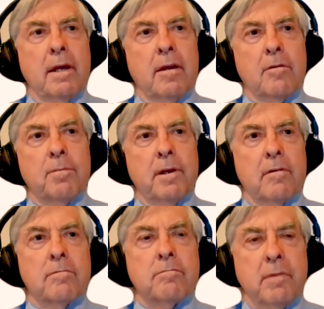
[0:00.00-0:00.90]
it'll be
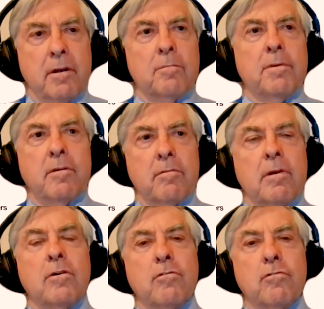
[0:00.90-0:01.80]
a it'll be a
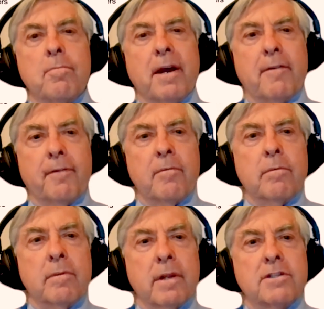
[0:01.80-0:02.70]
real group effort
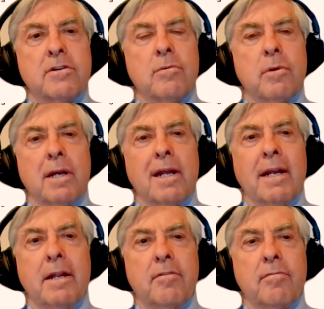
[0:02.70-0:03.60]
that's
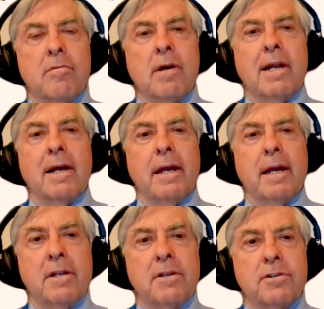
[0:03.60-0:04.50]
coordinated through
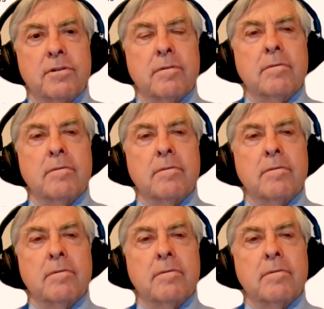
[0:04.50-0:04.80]
NIH,